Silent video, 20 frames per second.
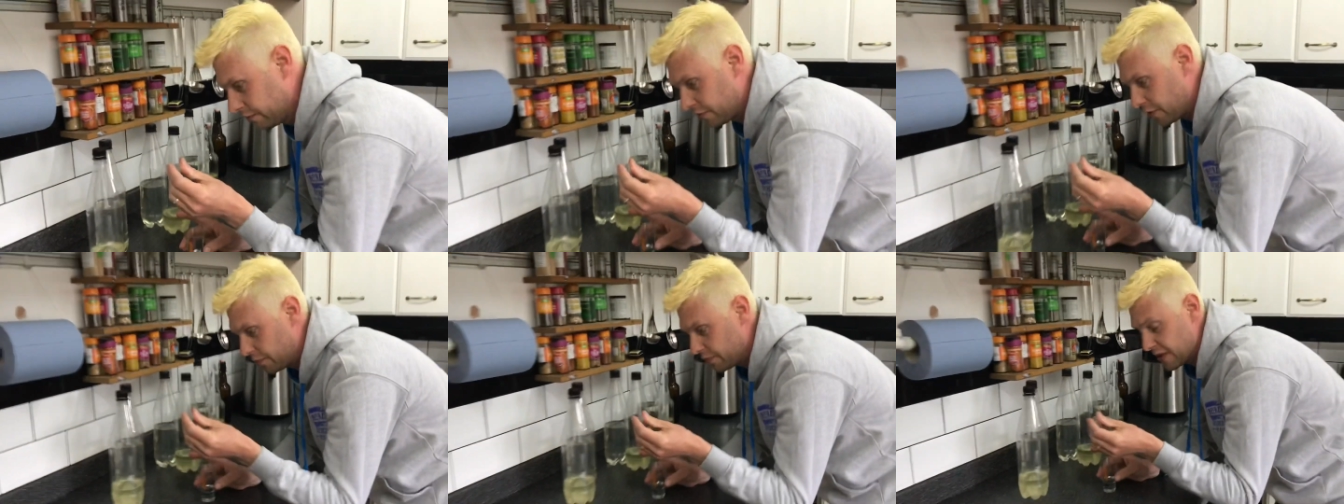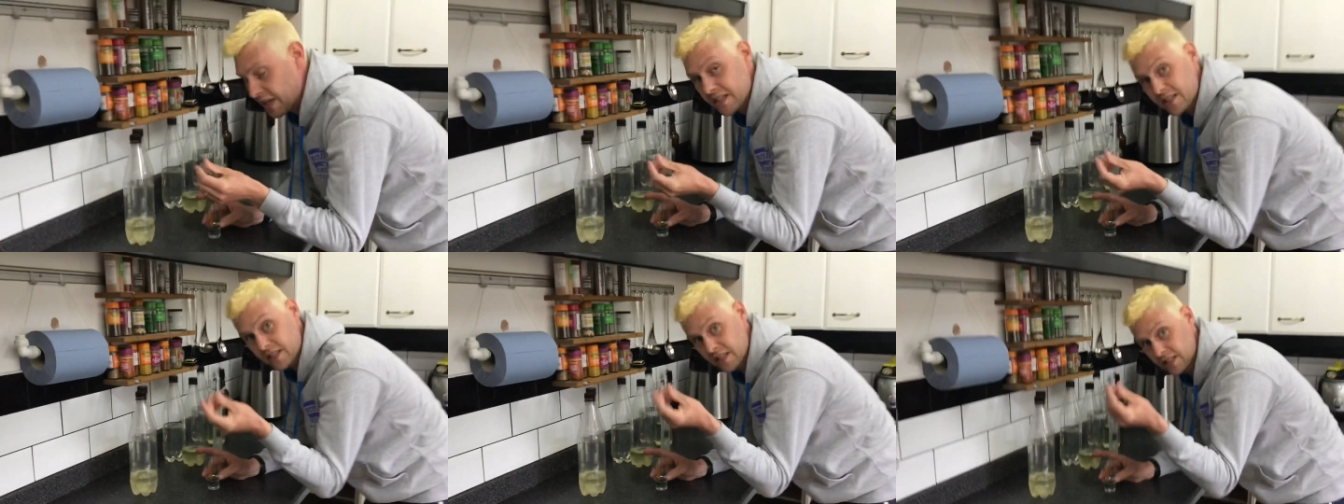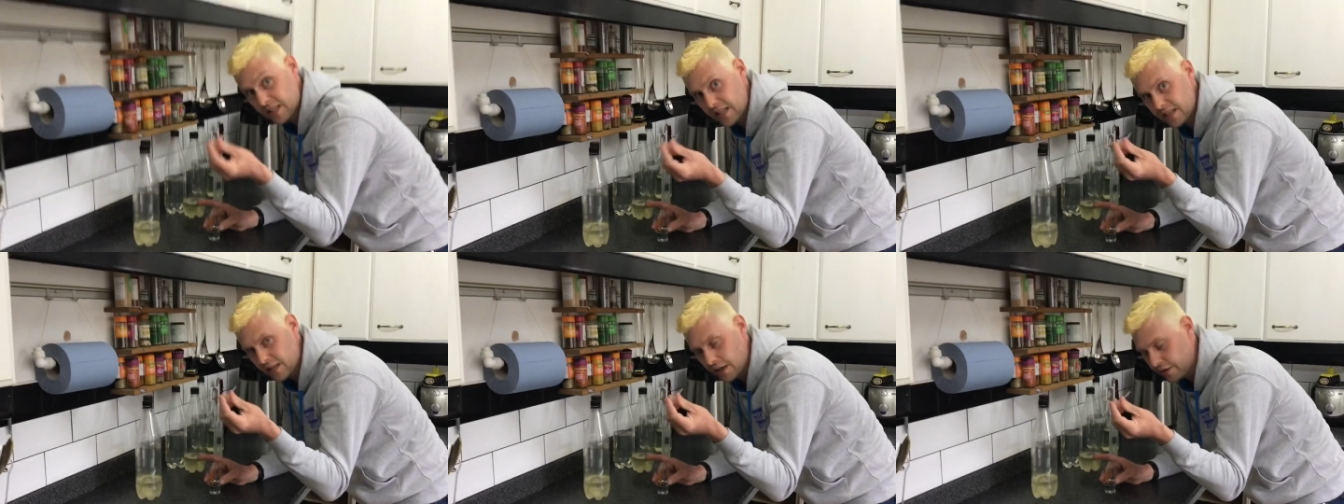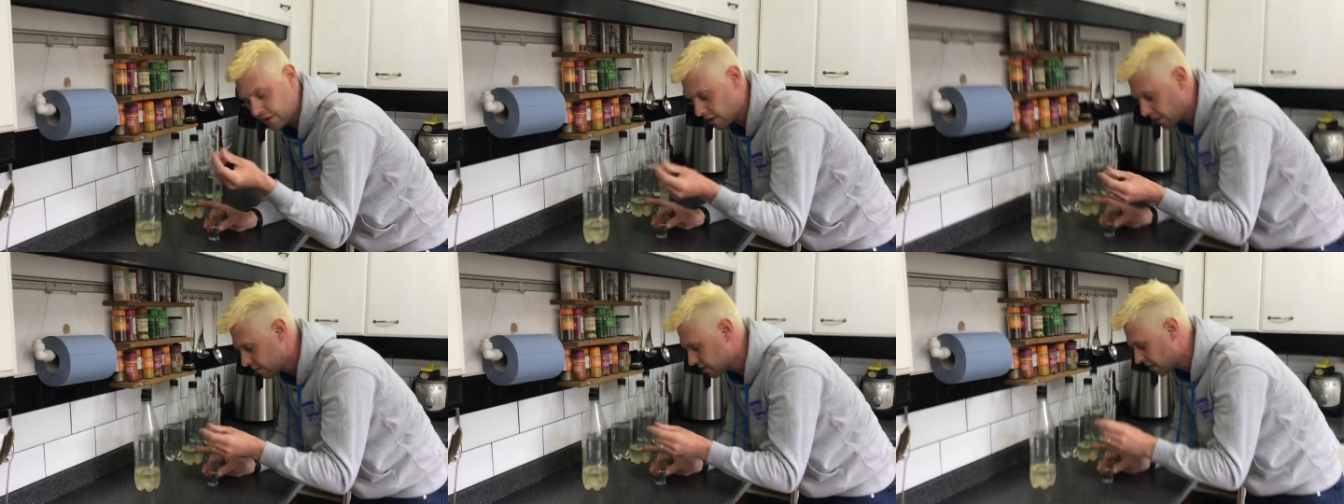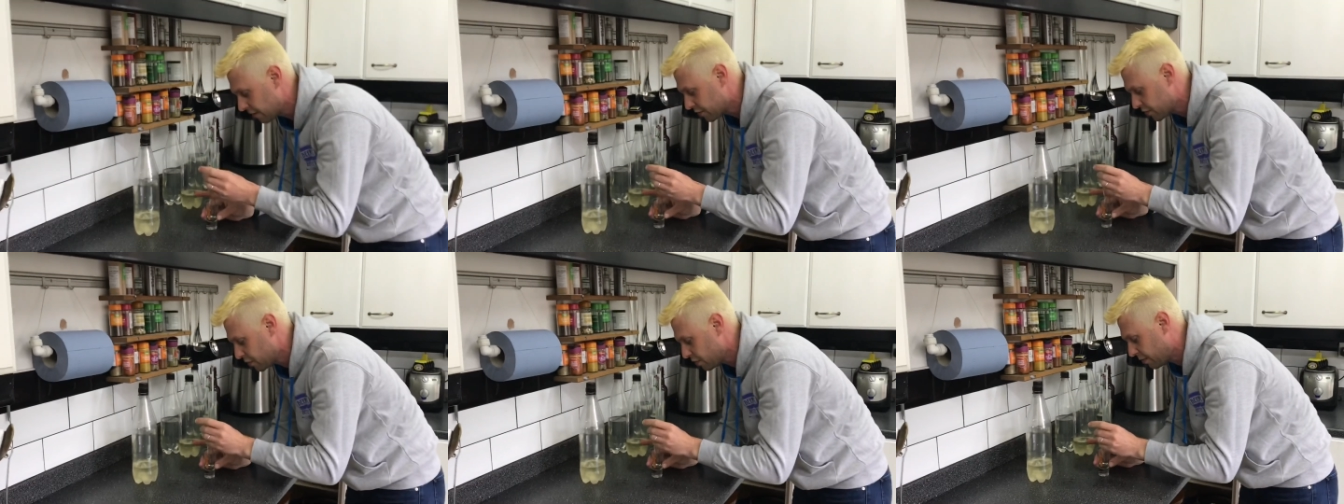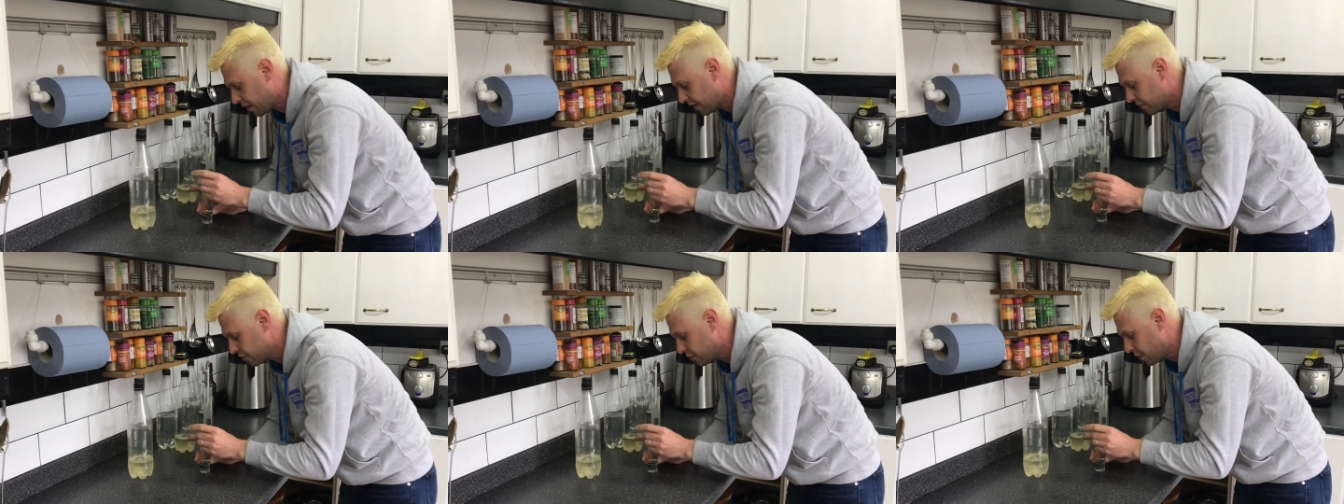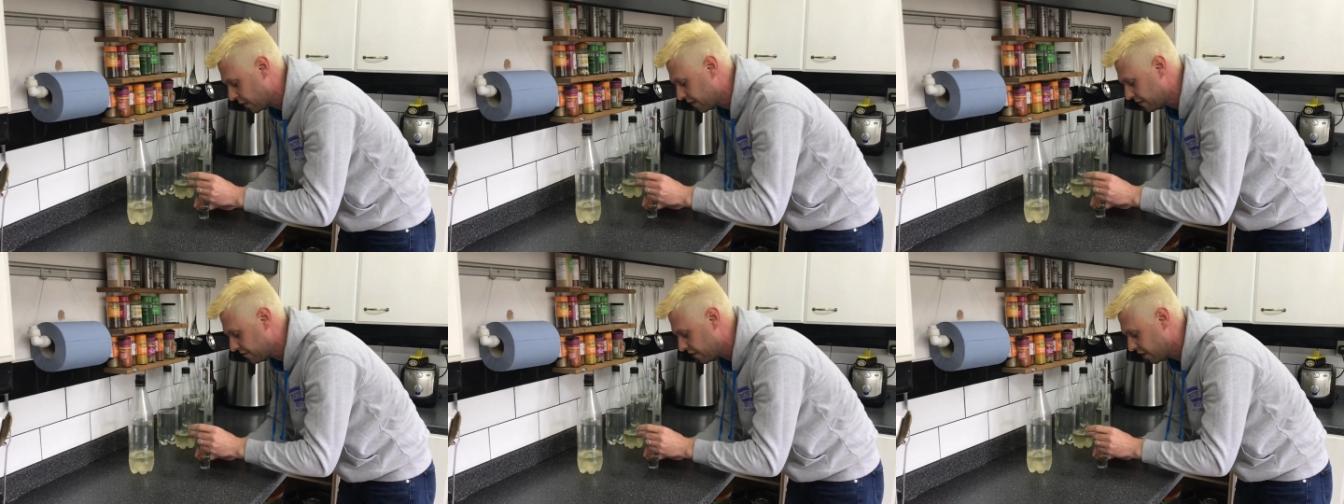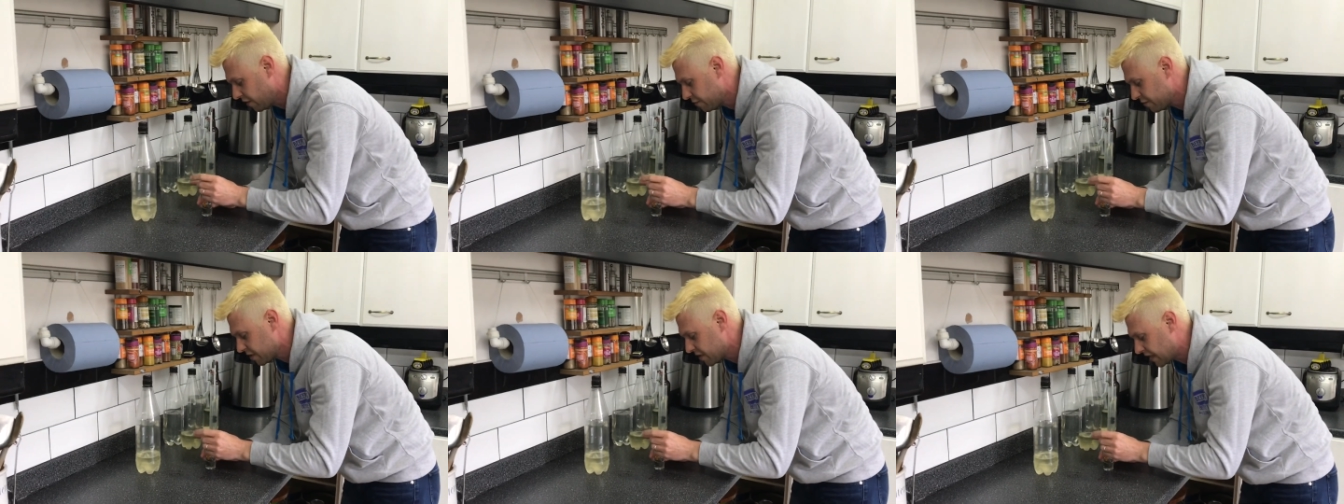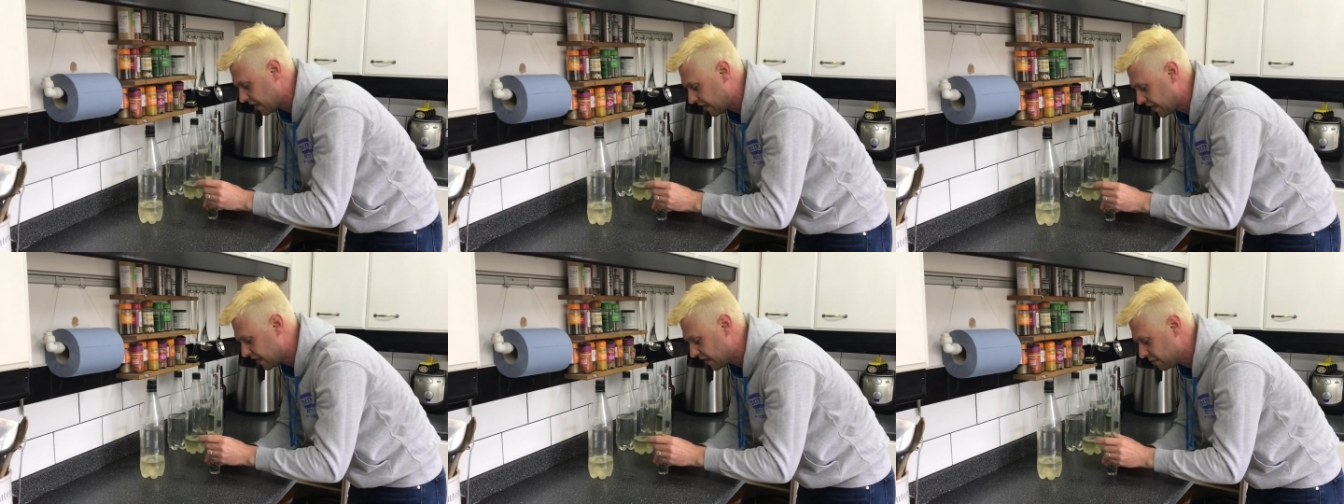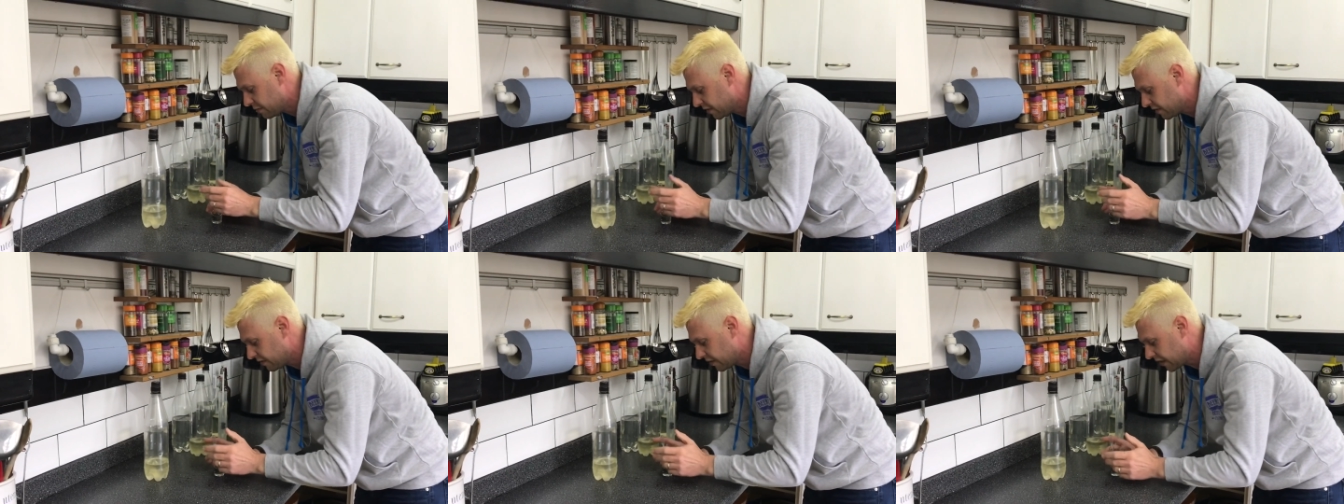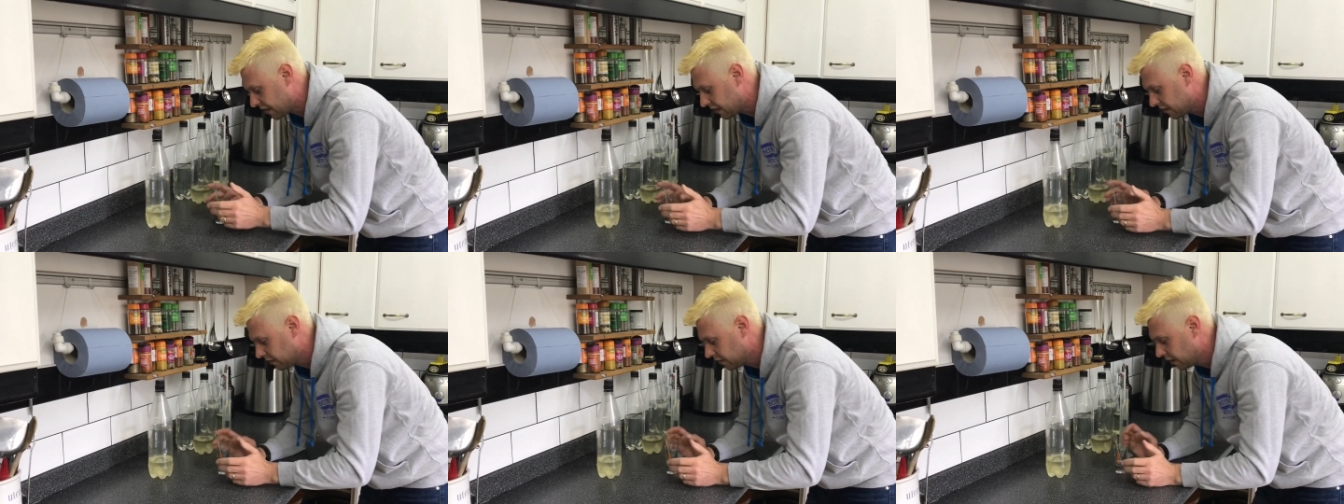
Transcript: from this because this only goes up to about 25% ABV.